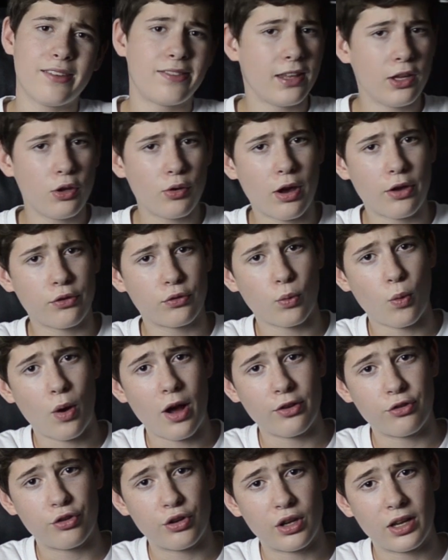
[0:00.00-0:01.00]
thank you guys for
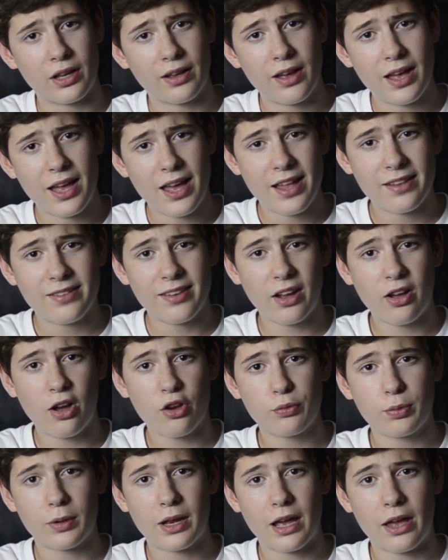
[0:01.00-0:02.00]
watching. Tech
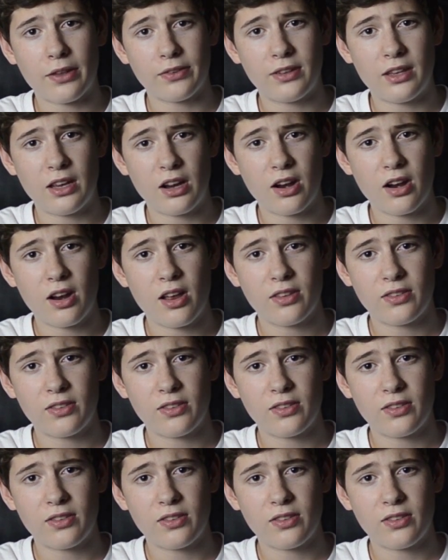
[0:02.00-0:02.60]
Clash Rakowski here,